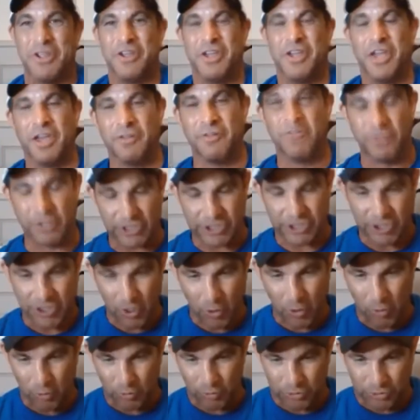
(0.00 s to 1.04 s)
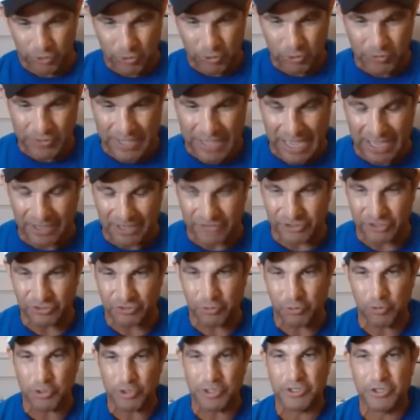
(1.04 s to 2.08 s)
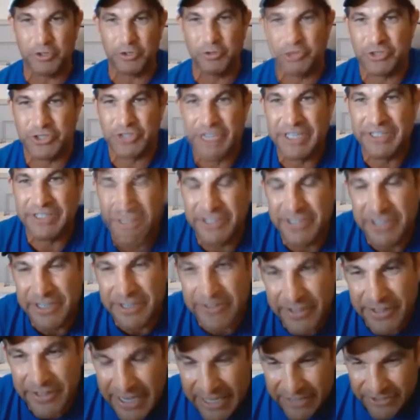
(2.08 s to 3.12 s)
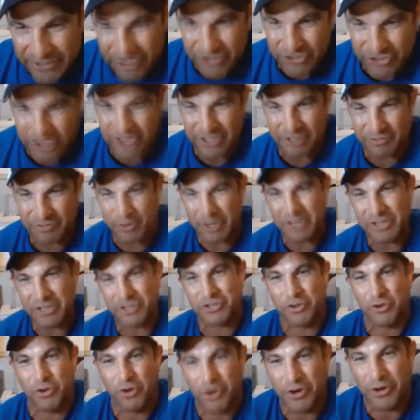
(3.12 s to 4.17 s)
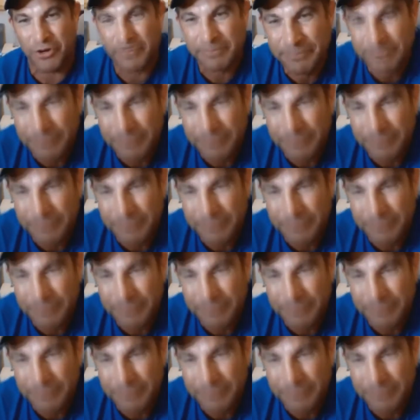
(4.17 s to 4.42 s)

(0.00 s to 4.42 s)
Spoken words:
of this whole 2022 season and the next gen race car.